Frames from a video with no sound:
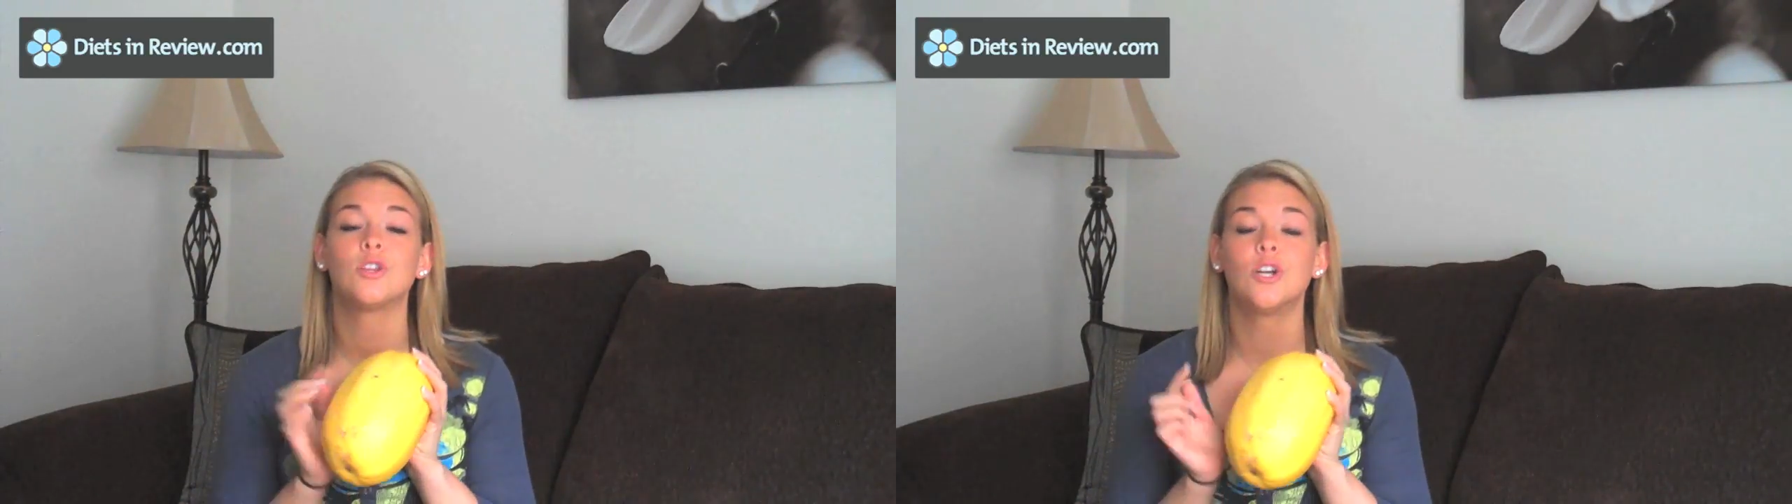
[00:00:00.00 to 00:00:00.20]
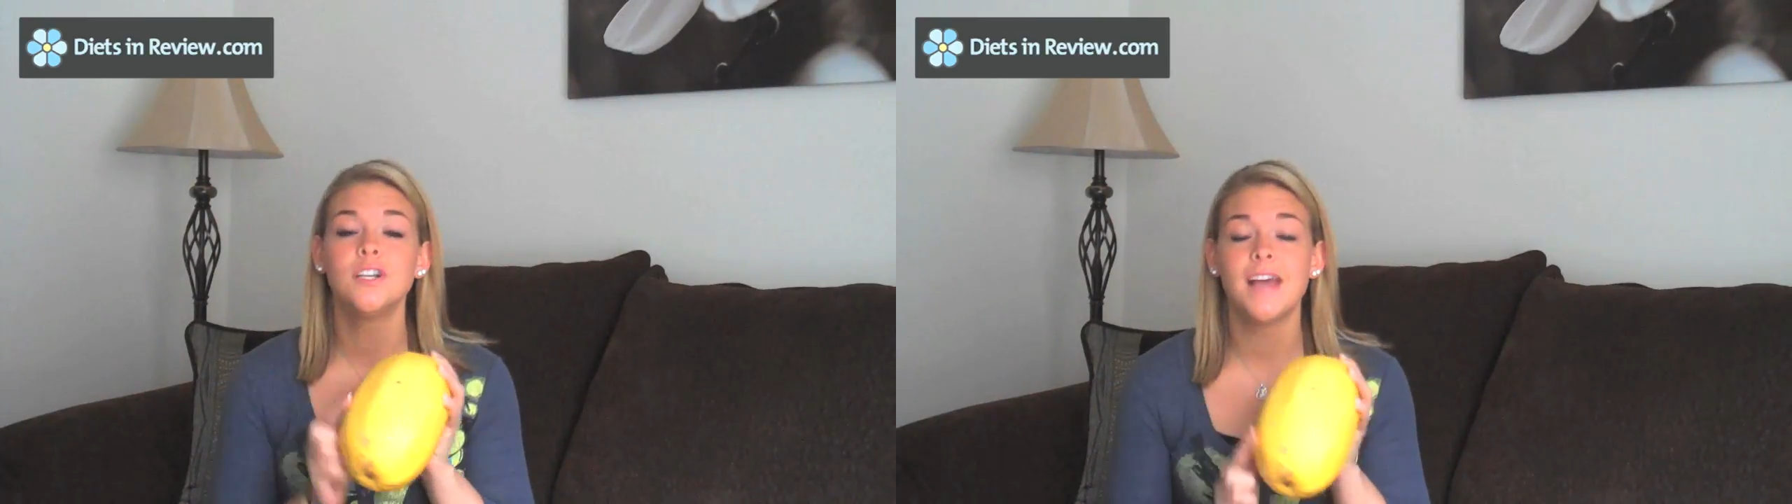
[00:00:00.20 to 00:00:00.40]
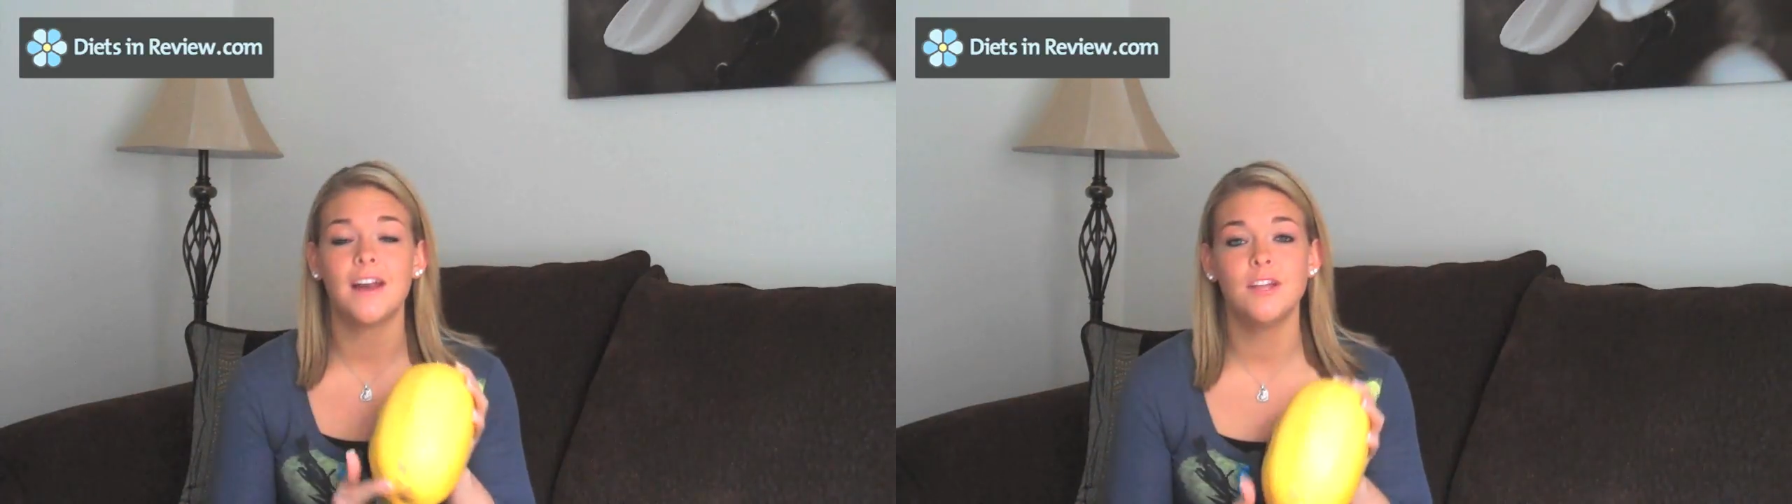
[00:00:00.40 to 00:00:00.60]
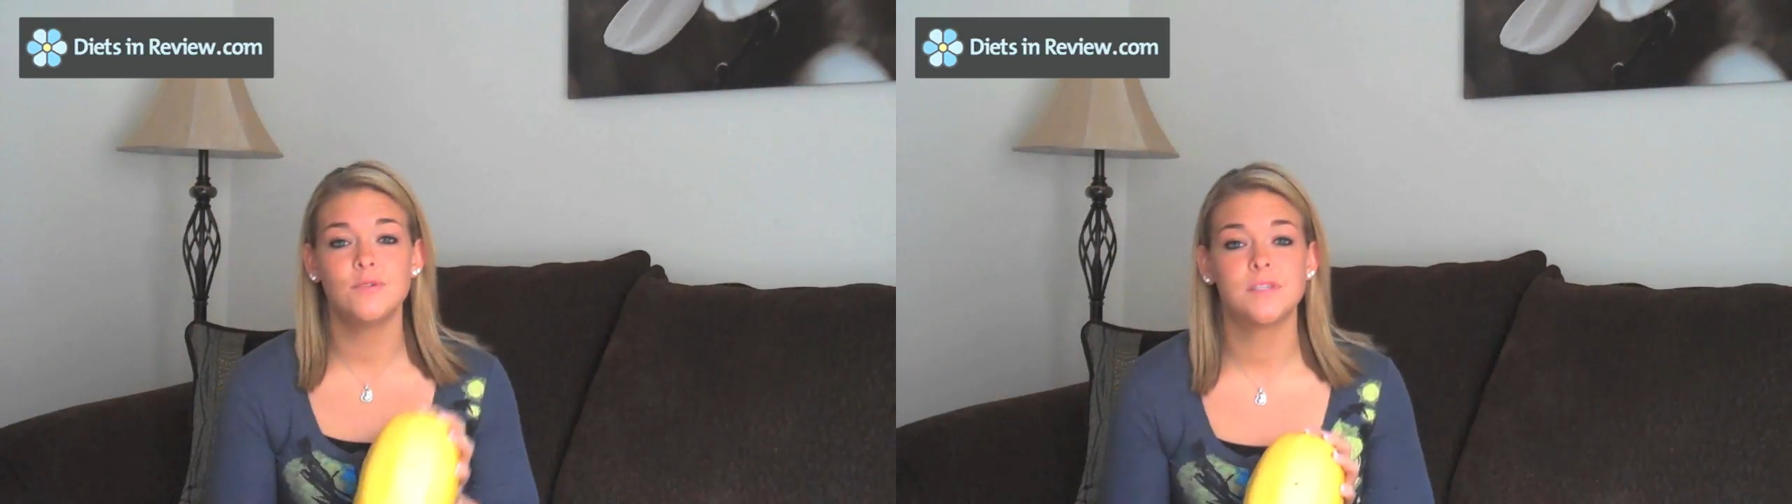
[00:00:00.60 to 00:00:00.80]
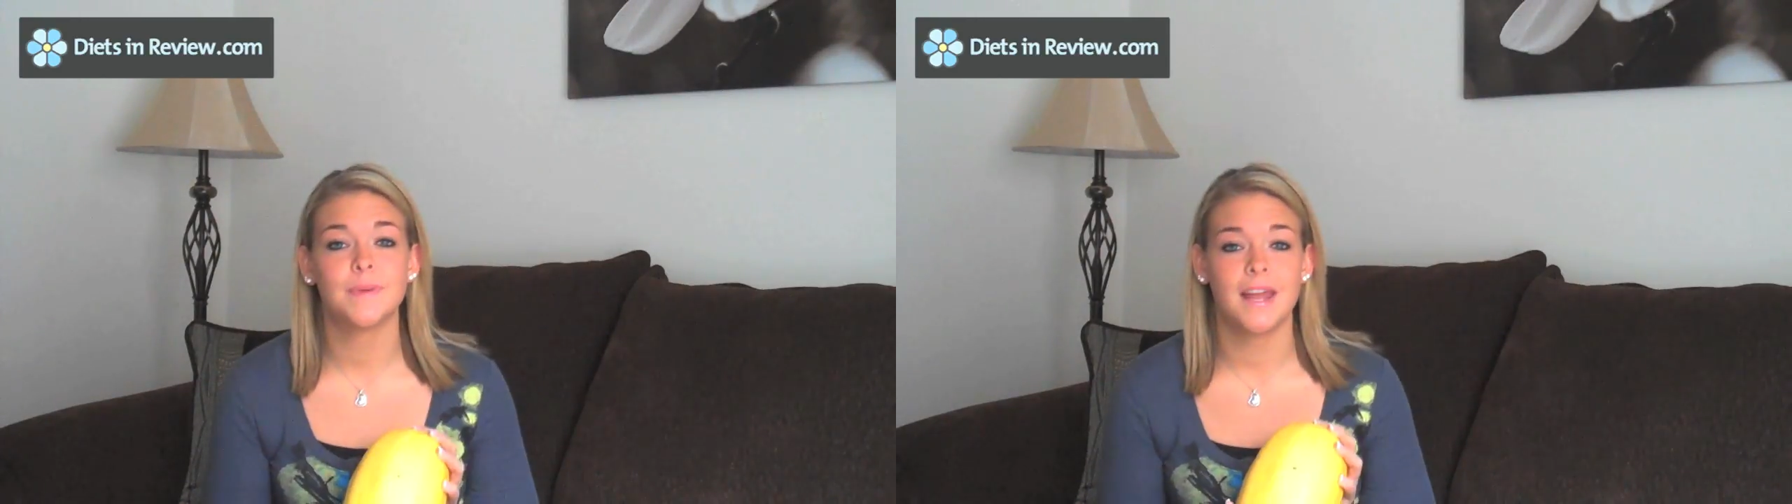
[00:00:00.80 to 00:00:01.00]
learned how to
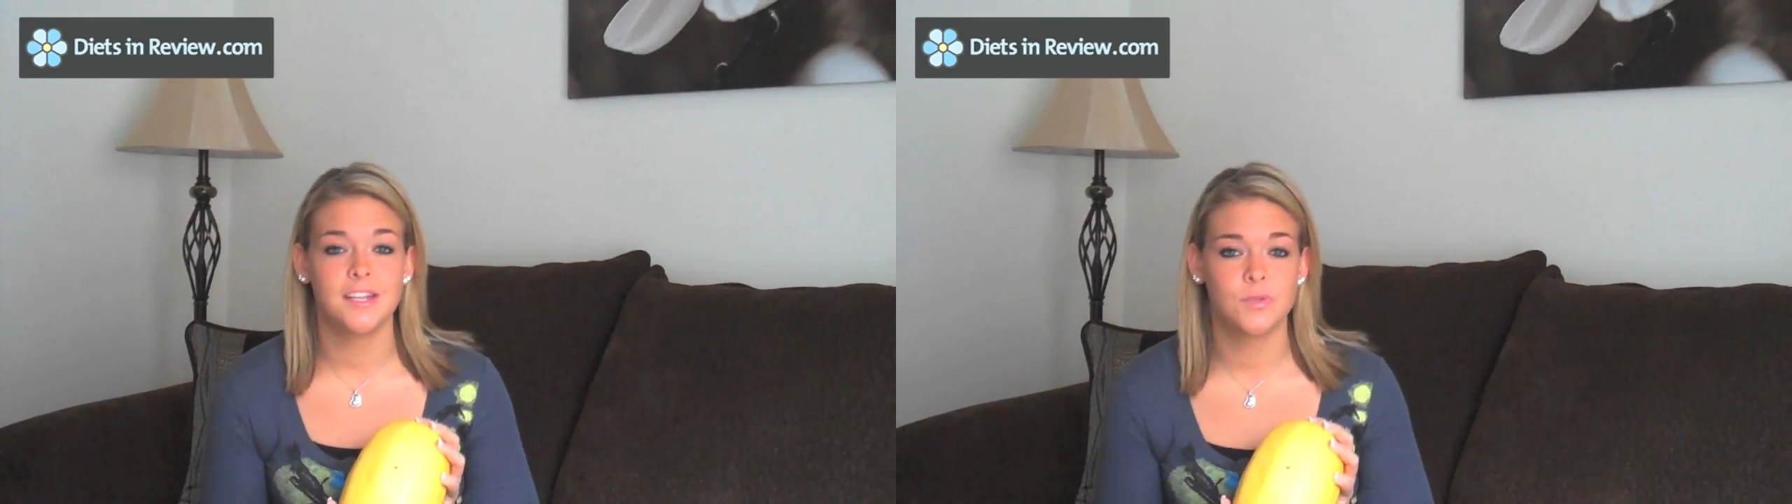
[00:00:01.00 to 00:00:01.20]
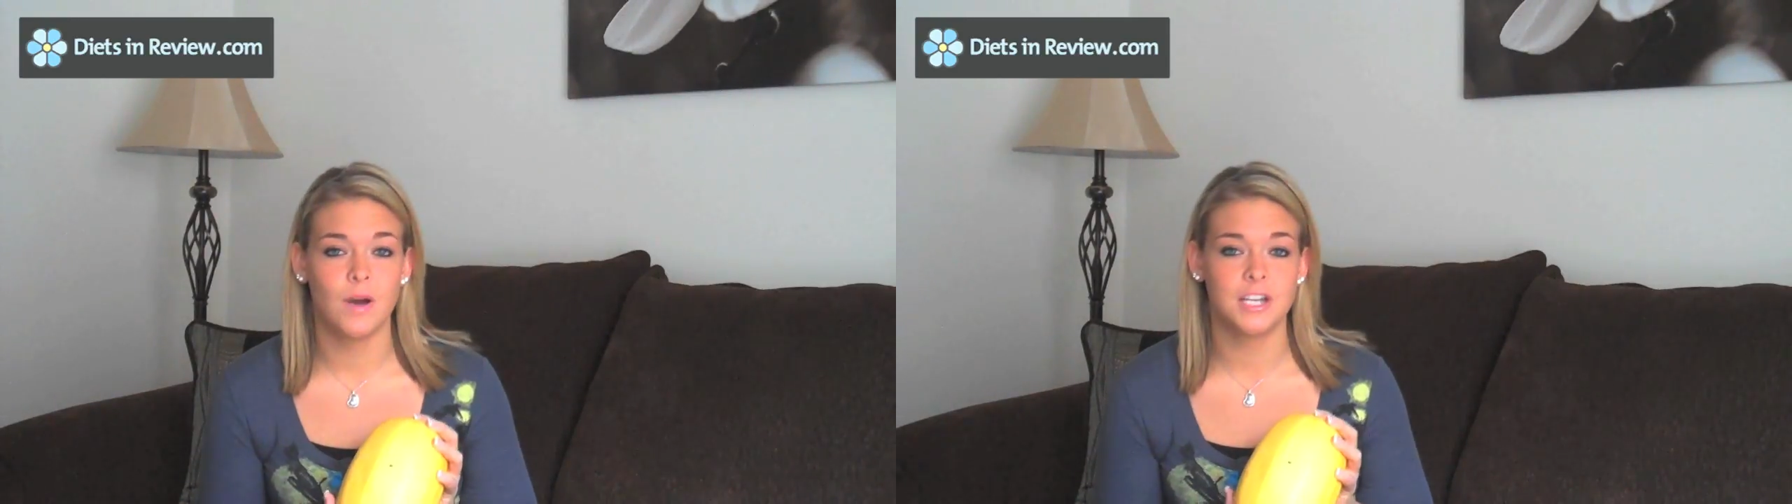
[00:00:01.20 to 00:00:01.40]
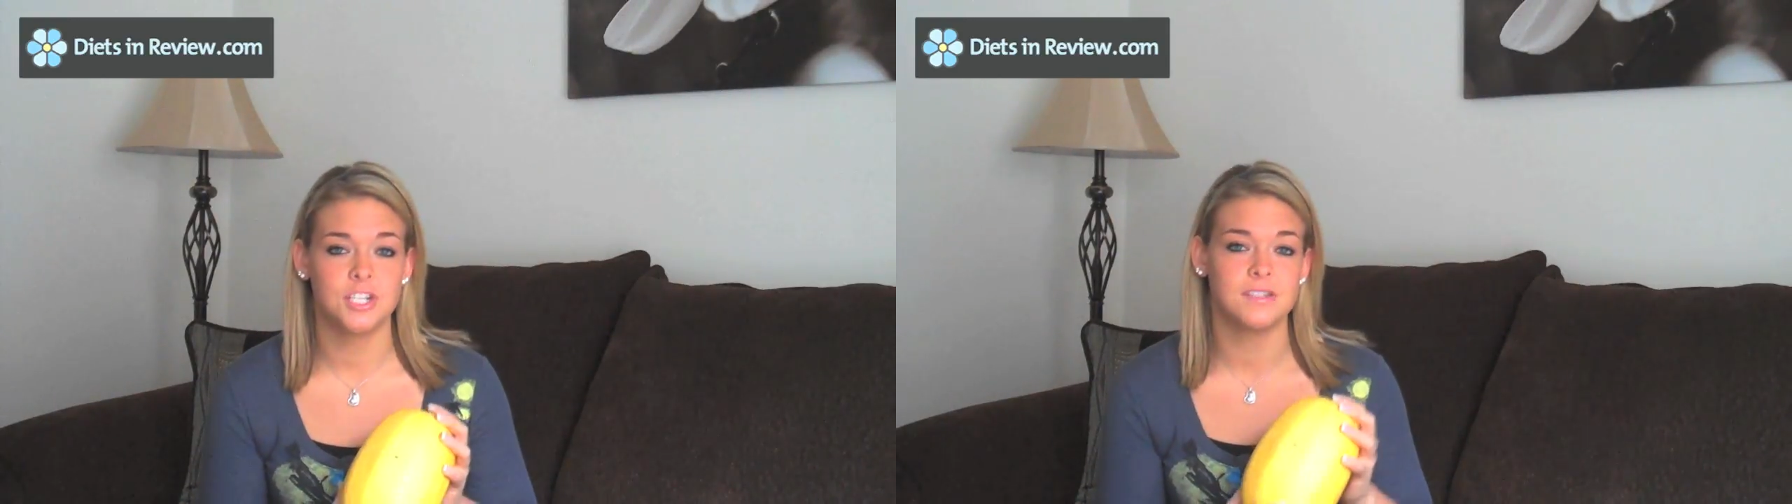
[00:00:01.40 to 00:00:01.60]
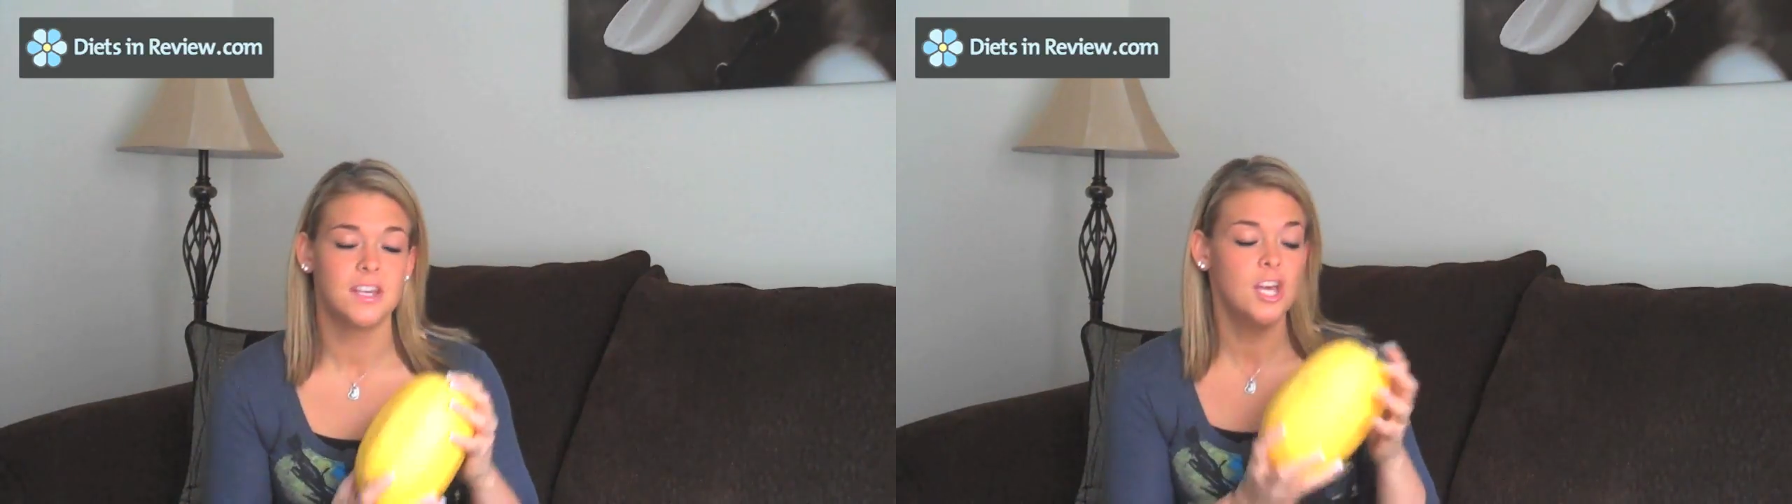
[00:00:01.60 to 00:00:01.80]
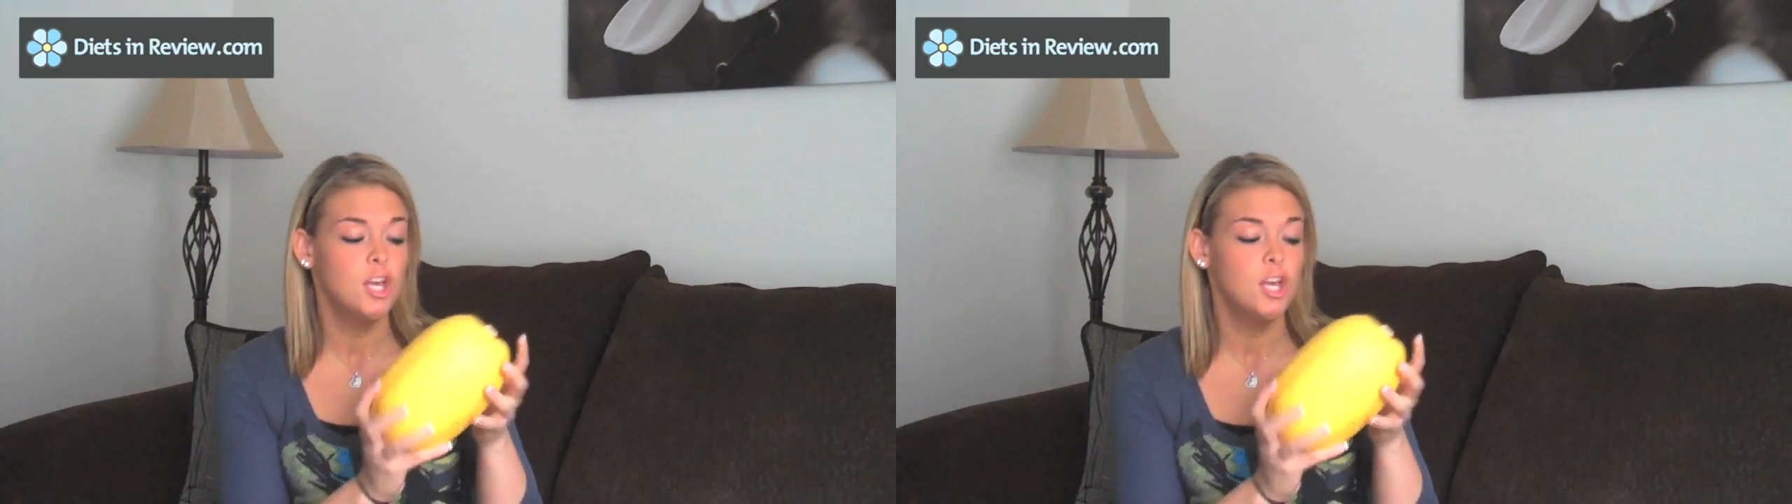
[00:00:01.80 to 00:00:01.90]
use spaghetti squashes.